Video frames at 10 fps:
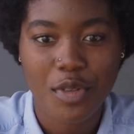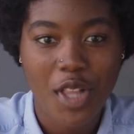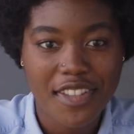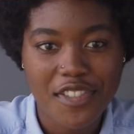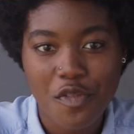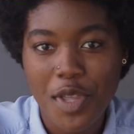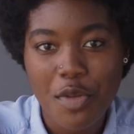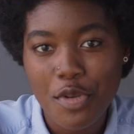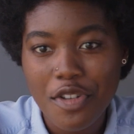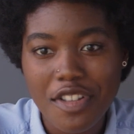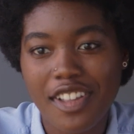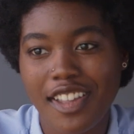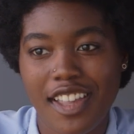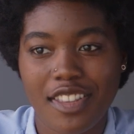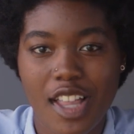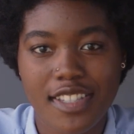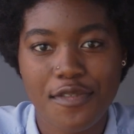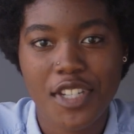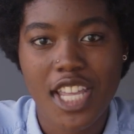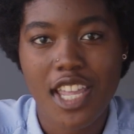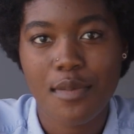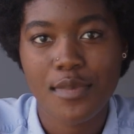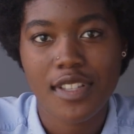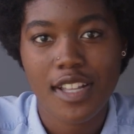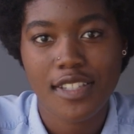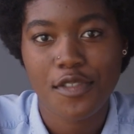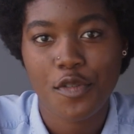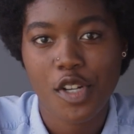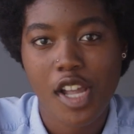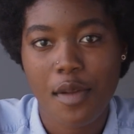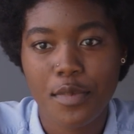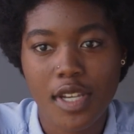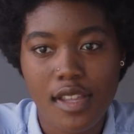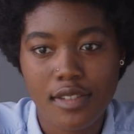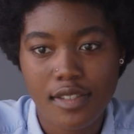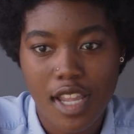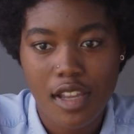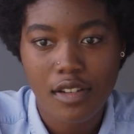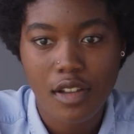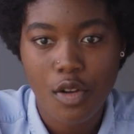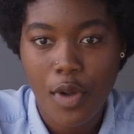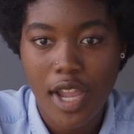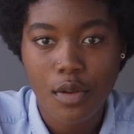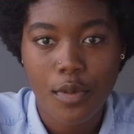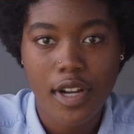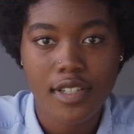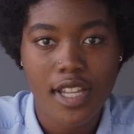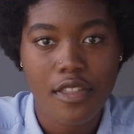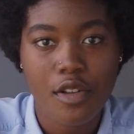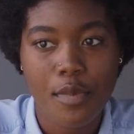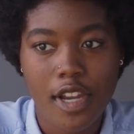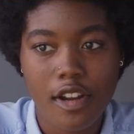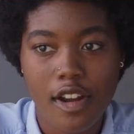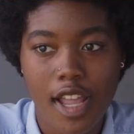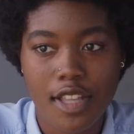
Lots of people, lots of teams, lots of different companies need a way to work together better,